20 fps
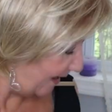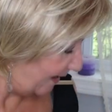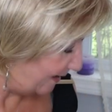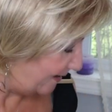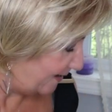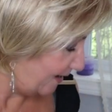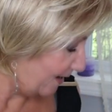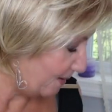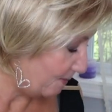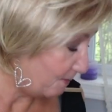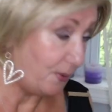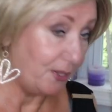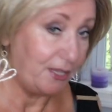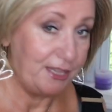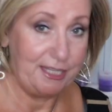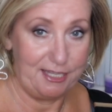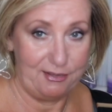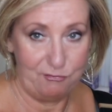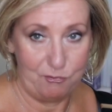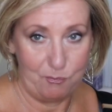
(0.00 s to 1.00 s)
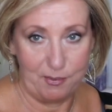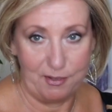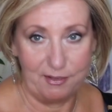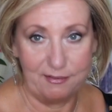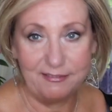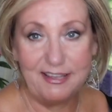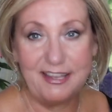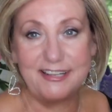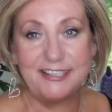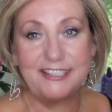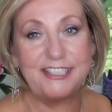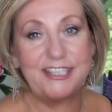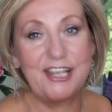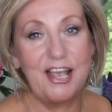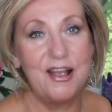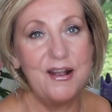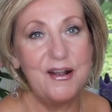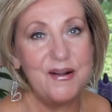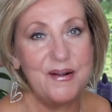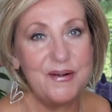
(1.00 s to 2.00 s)
Unbelievable. And
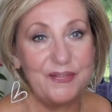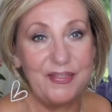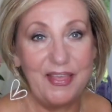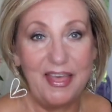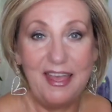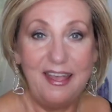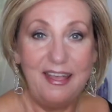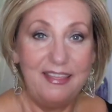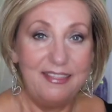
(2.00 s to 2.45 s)
so